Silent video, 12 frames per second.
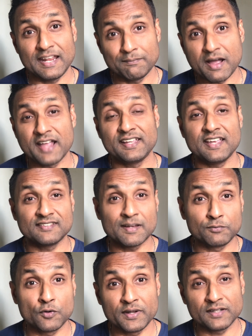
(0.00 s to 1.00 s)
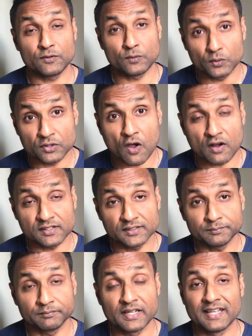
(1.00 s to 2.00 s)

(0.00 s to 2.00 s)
In my case, I'm doing it through Docker.